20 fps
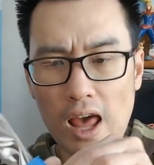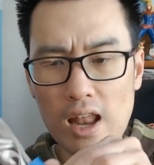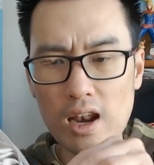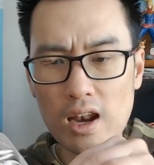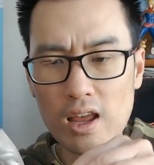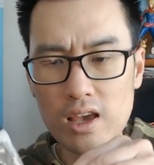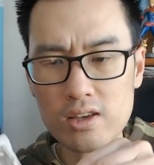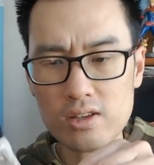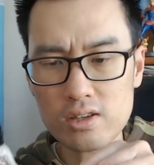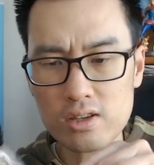
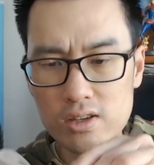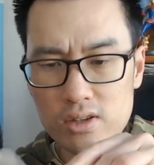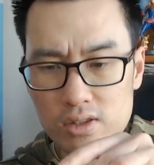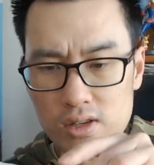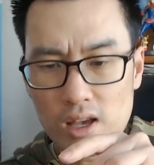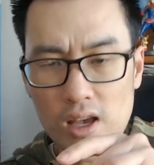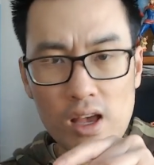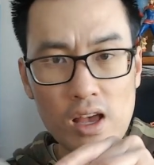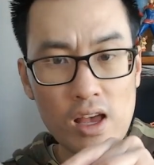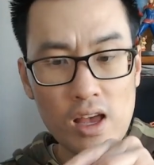laces?
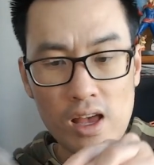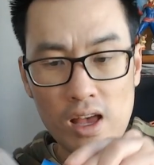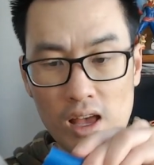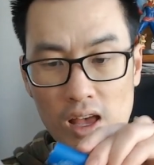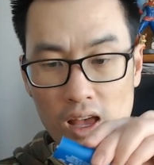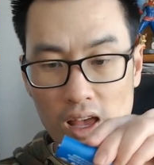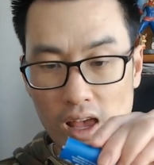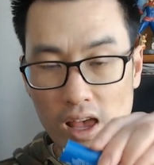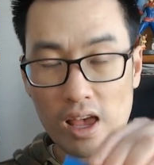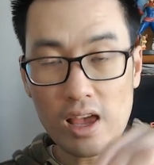
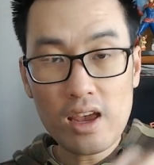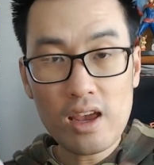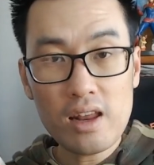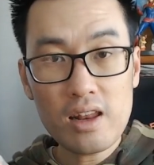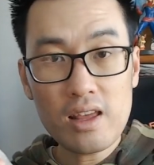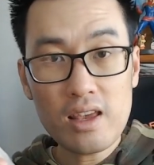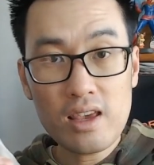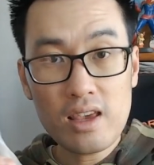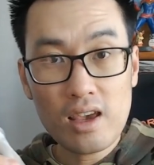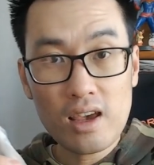And
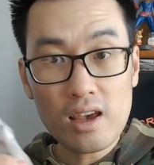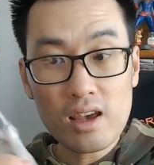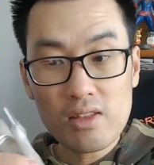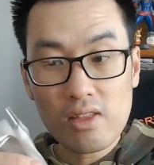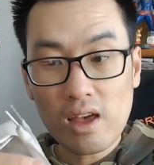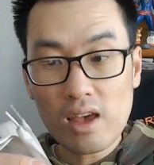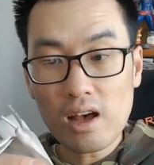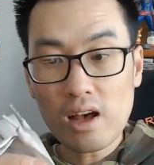yeah, they are